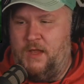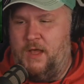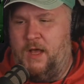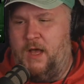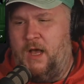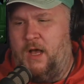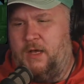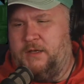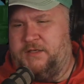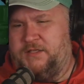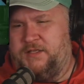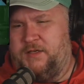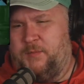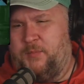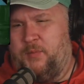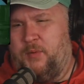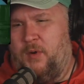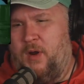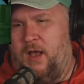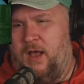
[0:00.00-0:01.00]
Oh, yeah.
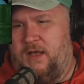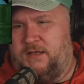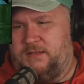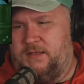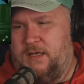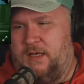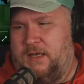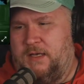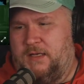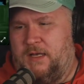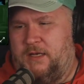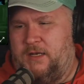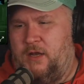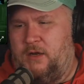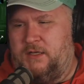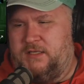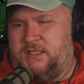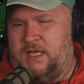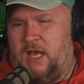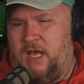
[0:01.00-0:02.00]
surprise. Nothing now,
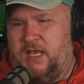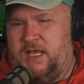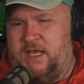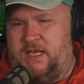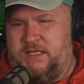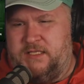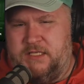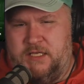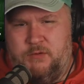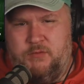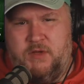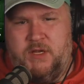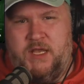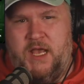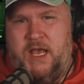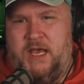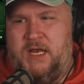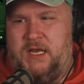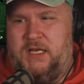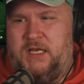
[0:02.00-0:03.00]
notice how easily
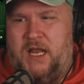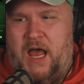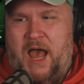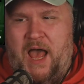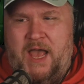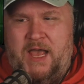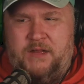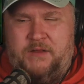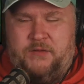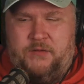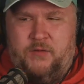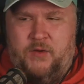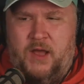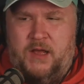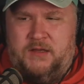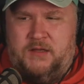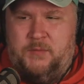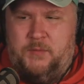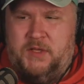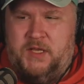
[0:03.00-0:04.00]
Rekieta lied
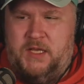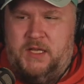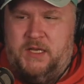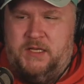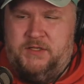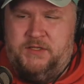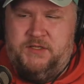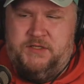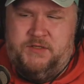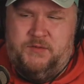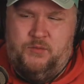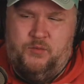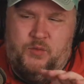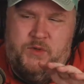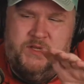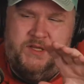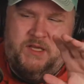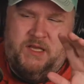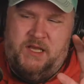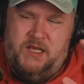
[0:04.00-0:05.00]
throughout the beginning, just
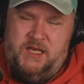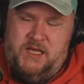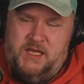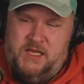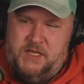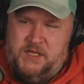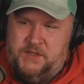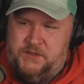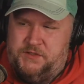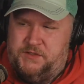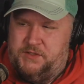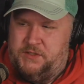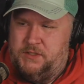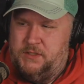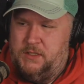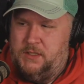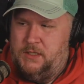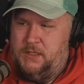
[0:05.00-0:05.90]
with ease.